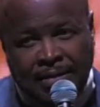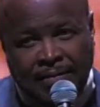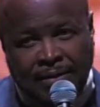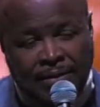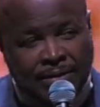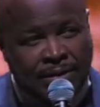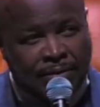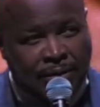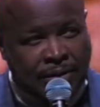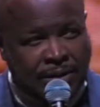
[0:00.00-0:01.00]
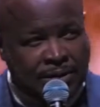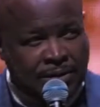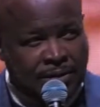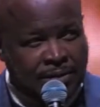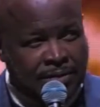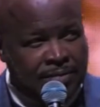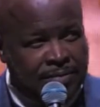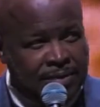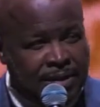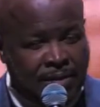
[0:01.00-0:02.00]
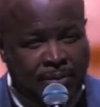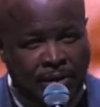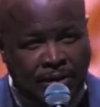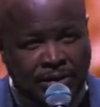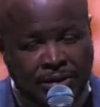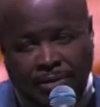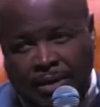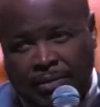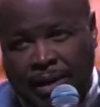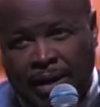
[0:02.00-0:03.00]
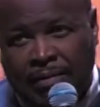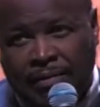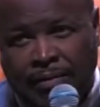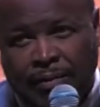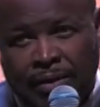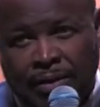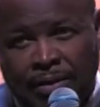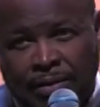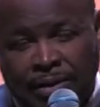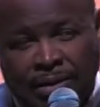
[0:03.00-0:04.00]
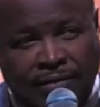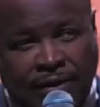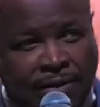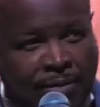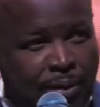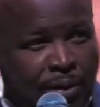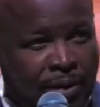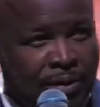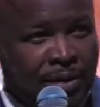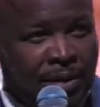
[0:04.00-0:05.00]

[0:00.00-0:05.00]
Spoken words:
Folks, the work that you do and the partnership that we have with you is very important.